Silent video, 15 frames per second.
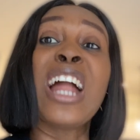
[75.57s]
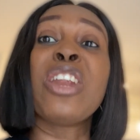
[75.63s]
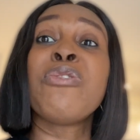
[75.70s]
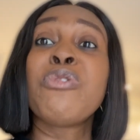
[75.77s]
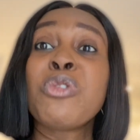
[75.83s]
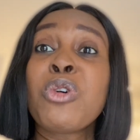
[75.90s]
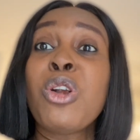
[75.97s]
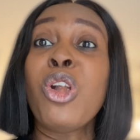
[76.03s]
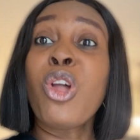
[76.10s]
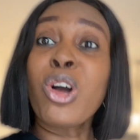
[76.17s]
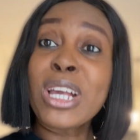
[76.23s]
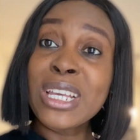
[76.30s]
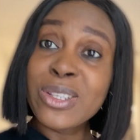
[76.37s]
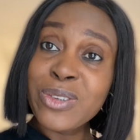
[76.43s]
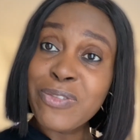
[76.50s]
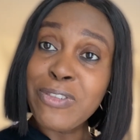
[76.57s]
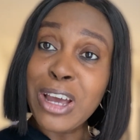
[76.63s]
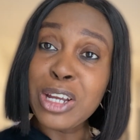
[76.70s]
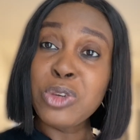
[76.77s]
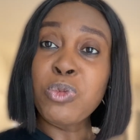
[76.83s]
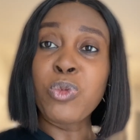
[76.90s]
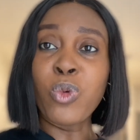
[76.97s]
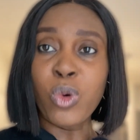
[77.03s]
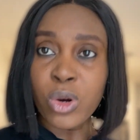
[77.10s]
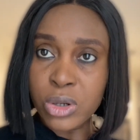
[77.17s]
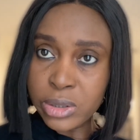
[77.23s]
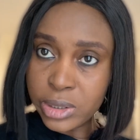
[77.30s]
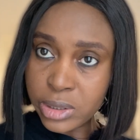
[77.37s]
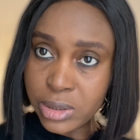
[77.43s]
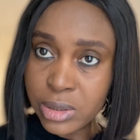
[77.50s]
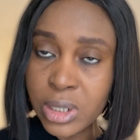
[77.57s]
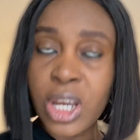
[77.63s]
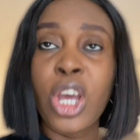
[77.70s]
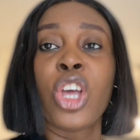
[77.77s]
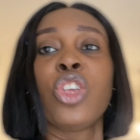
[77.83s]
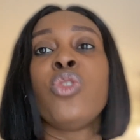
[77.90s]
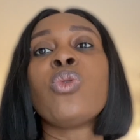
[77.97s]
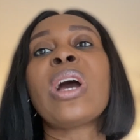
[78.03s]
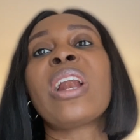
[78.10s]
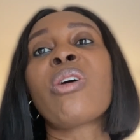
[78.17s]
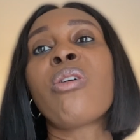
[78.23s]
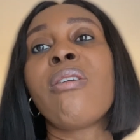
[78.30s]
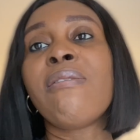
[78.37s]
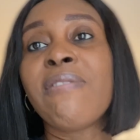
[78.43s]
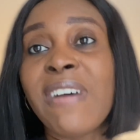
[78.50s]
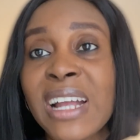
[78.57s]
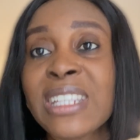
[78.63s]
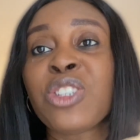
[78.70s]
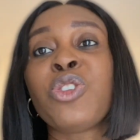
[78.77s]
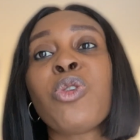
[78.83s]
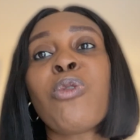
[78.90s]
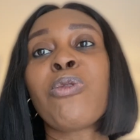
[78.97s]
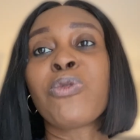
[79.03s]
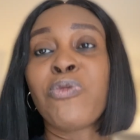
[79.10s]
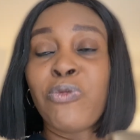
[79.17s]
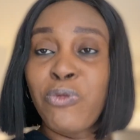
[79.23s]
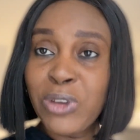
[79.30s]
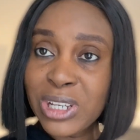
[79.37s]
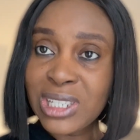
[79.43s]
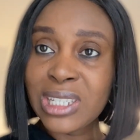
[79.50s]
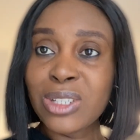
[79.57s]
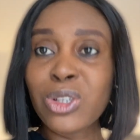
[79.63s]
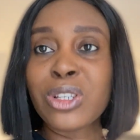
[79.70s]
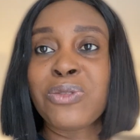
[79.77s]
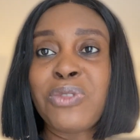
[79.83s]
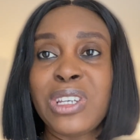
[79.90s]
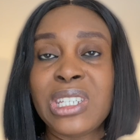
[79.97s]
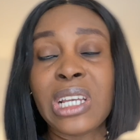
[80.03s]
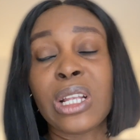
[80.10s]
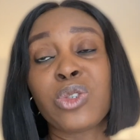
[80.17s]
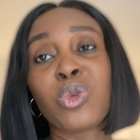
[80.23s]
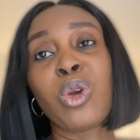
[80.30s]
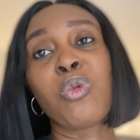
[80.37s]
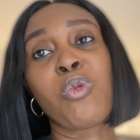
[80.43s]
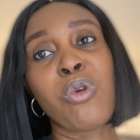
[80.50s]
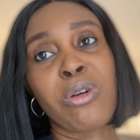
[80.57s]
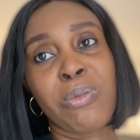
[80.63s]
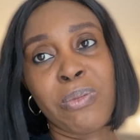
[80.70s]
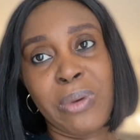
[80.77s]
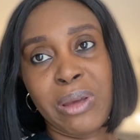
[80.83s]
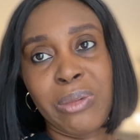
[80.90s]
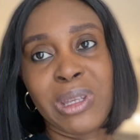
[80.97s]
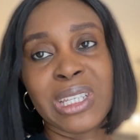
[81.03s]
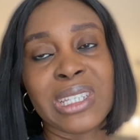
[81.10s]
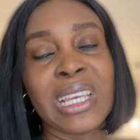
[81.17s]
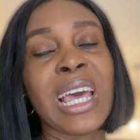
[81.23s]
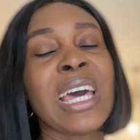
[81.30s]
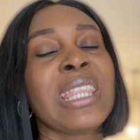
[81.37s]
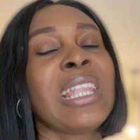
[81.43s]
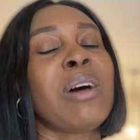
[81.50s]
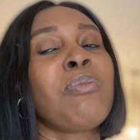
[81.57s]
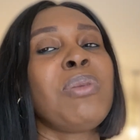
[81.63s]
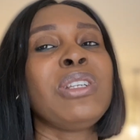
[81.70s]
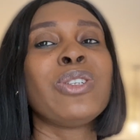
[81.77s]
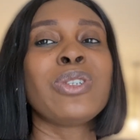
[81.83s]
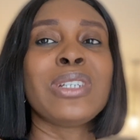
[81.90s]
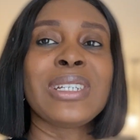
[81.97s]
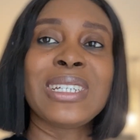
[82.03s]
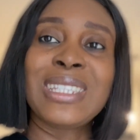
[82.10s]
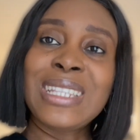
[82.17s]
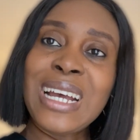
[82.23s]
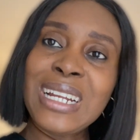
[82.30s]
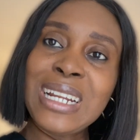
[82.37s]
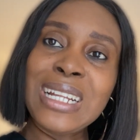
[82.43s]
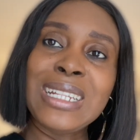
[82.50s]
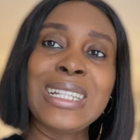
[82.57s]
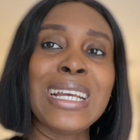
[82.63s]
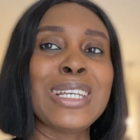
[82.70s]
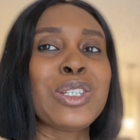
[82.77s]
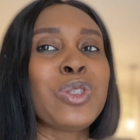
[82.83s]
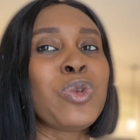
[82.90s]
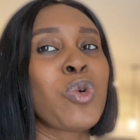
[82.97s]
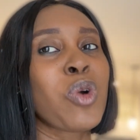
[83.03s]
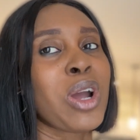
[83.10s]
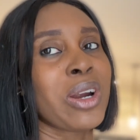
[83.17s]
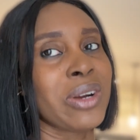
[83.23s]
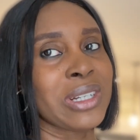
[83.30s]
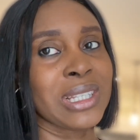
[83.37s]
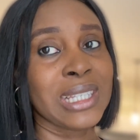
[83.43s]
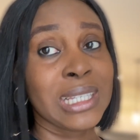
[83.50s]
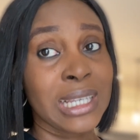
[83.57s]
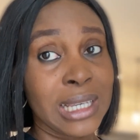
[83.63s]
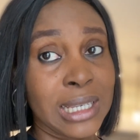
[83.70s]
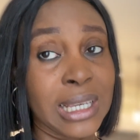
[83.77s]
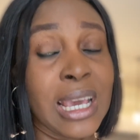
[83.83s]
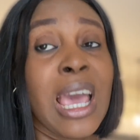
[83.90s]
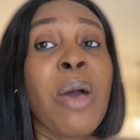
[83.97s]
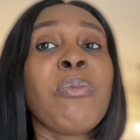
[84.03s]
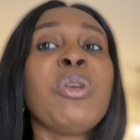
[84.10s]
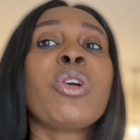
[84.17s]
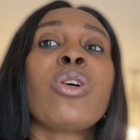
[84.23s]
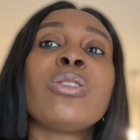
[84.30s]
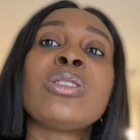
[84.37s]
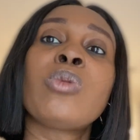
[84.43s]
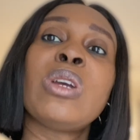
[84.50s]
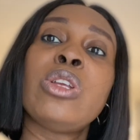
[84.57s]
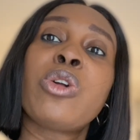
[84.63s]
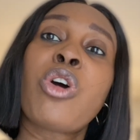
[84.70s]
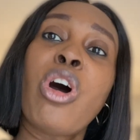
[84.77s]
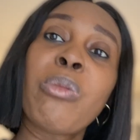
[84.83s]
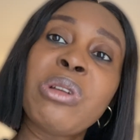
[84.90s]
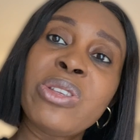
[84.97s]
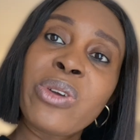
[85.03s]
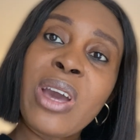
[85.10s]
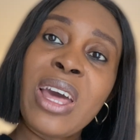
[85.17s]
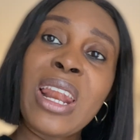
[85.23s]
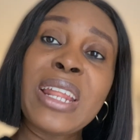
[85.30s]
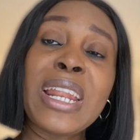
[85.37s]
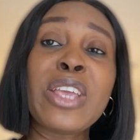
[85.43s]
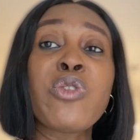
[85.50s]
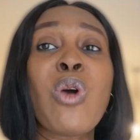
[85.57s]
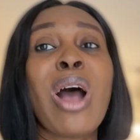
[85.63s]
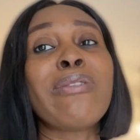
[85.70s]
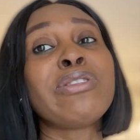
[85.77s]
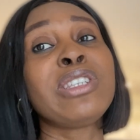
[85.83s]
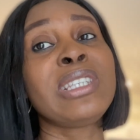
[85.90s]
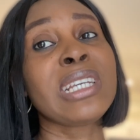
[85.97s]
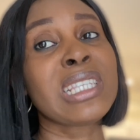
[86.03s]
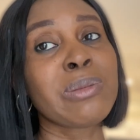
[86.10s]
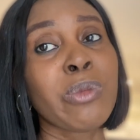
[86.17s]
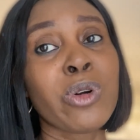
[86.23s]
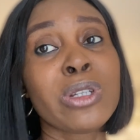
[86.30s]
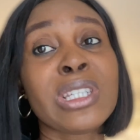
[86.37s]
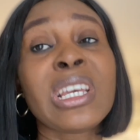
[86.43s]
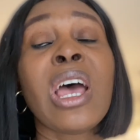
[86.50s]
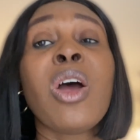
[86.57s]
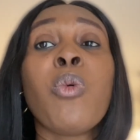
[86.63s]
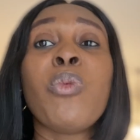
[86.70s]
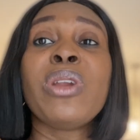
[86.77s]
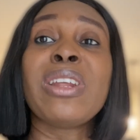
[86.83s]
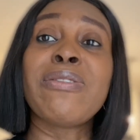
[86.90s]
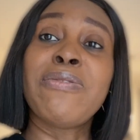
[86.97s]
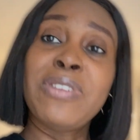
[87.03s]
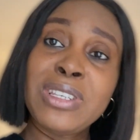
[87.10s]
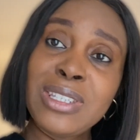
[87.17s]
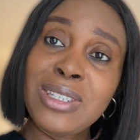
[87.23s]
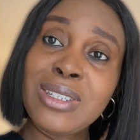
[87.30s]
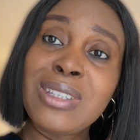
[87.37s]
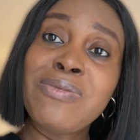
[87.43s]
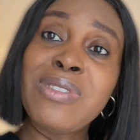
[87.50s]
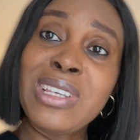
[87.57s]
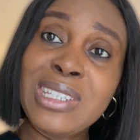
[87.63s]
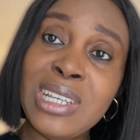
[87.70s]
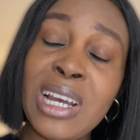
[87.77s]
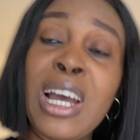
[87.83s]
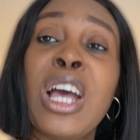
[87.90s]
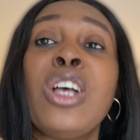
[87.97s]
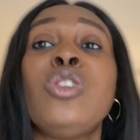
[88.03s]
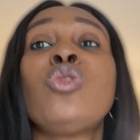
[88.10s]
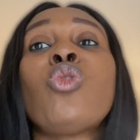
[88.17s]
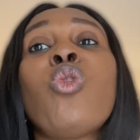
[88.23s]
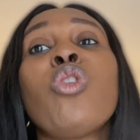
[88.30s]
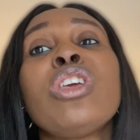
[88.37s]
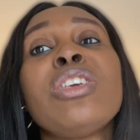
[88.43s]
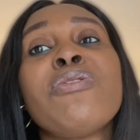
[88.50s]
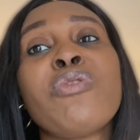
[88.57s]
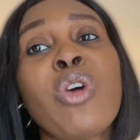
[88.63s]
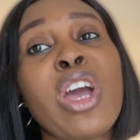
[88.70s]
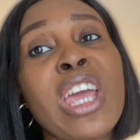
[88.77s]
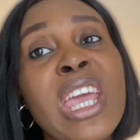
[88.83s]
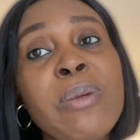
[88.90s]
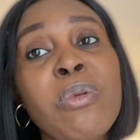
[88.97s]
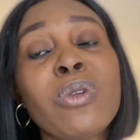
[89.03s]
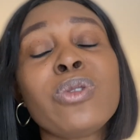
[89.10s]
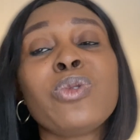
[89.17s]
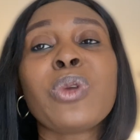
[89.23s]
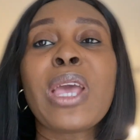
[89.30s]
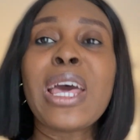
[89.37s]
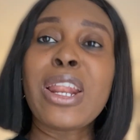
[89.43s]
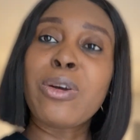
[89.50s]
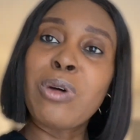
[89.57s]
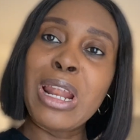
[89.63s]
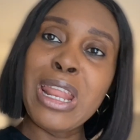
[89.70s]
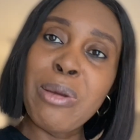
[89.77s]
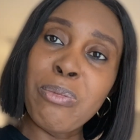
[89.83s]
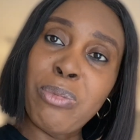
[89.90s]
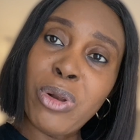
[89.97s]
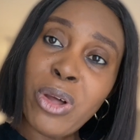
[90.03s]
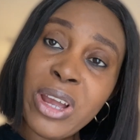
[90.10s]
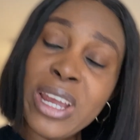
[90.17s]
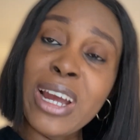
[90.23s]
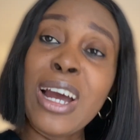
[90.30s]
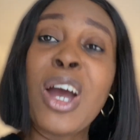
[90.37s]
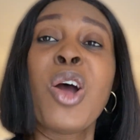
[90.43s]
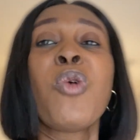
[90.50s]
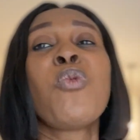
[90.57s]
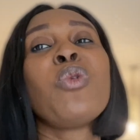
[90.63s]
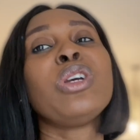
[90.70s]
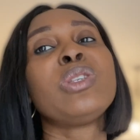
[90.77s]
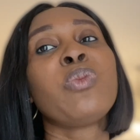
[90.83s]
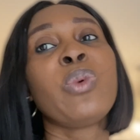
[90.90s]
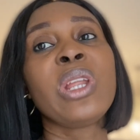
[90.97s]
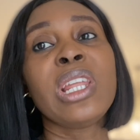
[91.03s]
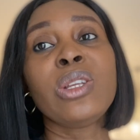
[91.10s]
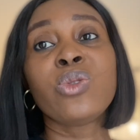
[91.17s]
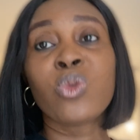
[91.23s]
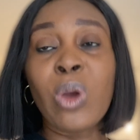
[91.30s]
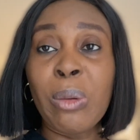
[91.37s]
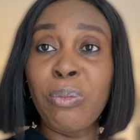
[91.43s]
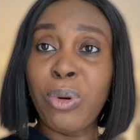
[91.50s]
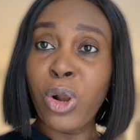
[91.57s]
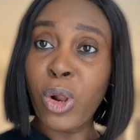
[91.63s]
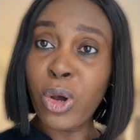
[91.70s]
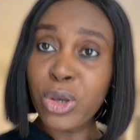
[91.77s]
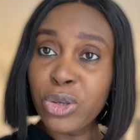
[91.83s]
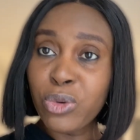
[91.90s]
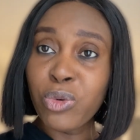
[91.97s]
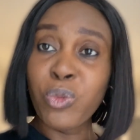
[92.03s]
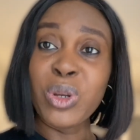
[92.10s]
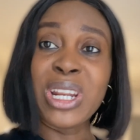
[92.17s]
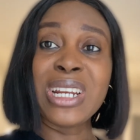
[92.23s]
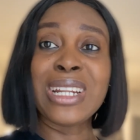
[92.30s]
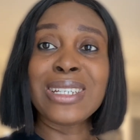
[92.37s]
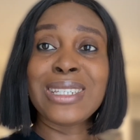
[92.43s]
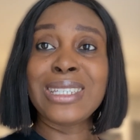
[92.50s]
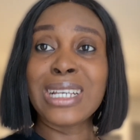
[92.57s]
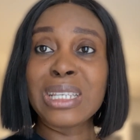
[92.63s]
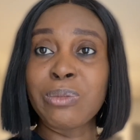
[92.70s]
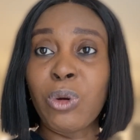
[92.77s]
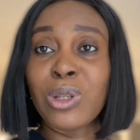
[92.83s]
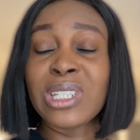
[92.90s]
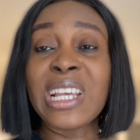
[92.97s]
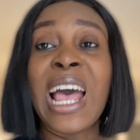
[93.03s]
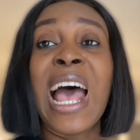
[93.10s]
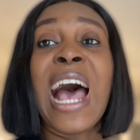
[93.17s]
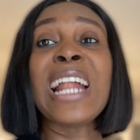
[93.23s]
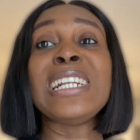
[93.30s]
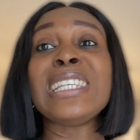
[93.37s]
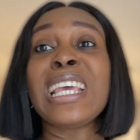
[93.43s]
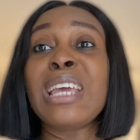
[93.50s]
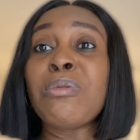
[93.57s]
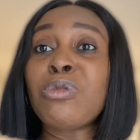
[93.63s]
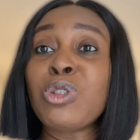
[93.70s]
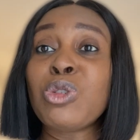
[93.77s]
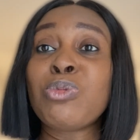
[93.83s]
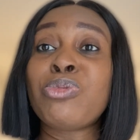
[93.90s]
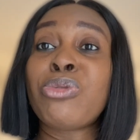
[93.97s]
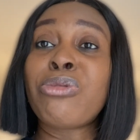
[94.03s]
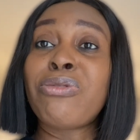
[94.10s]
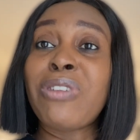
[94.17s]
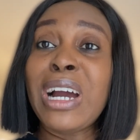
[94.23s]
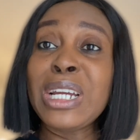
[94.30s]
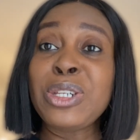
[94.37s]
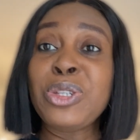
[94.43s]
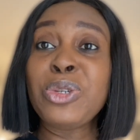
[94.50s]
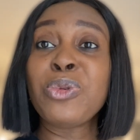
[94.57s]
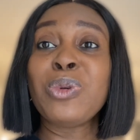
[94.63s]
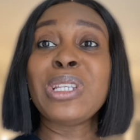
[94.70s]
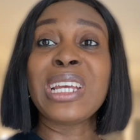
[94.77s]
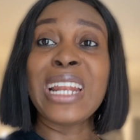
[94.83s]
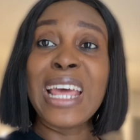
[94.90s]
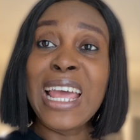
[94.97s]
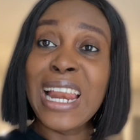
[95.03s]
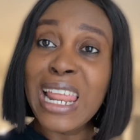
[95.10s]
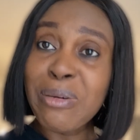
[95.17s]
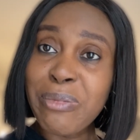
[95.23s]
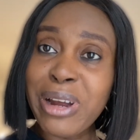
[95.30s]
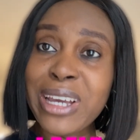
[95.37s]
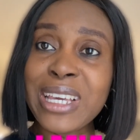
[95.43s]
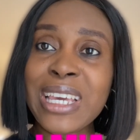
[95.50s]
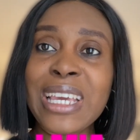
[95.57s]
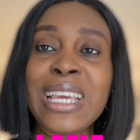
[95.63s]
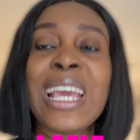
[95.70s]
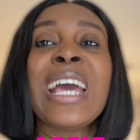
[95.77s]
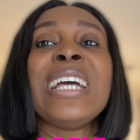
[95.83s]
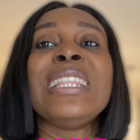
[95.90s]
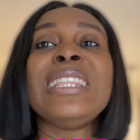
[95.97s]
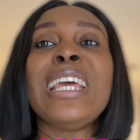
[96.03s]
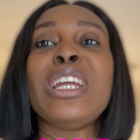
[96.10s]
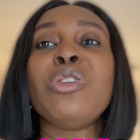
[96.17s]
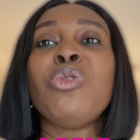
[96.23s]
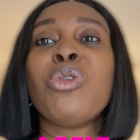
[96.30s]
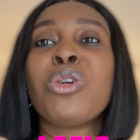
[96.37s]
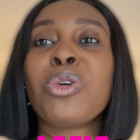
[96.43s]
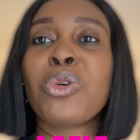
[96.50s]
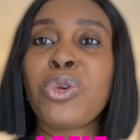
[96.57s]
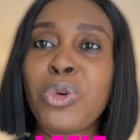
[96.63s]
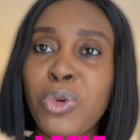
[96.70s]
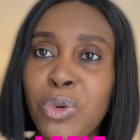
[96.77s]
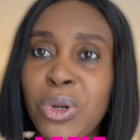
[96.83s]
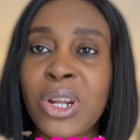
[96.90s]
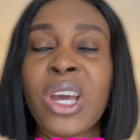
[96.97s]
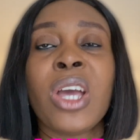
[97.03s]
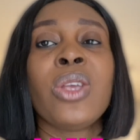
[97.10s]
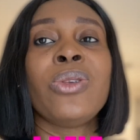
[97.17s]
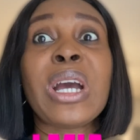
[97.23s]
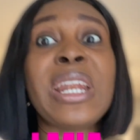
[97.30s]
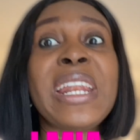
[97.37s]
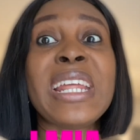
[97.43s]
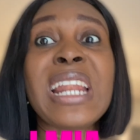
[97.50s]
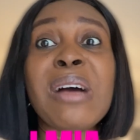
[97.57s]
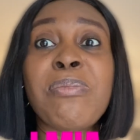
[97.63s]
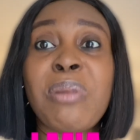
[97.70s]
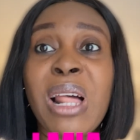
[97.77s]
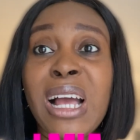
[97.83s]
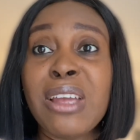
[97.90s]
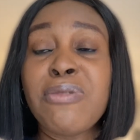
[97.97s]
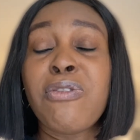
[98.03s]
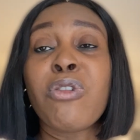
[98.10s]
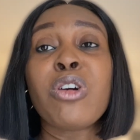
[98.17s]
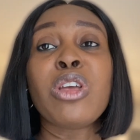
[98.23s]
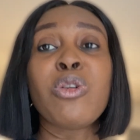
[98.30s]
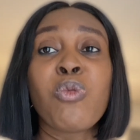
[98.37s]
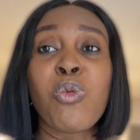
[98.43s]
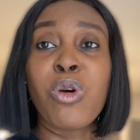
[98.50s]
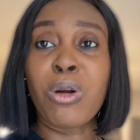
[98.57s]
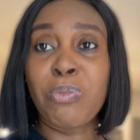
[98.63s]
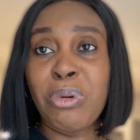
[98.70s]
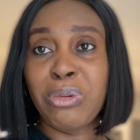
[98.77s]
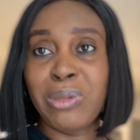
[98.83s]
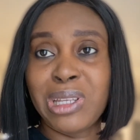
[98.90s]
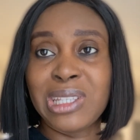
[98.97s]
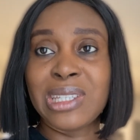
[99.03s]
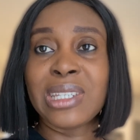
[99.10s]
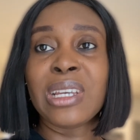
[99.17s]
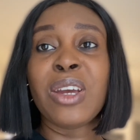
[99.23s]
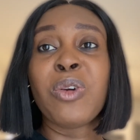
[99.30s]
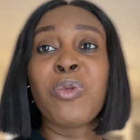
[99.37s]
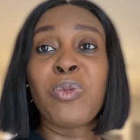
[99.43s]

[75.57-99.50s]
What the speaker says: and if you're lucky to find one, you can convert your visitor's visa to a work permit. Now, please understand that there is no guarantee, because when you come into Canada, you have 6 months with a visitor's visa. So if you're able to get an employer who is willing to employ you within the 6 months and is able to provide you with an LMIA, then you're good. You can then apply for a work permit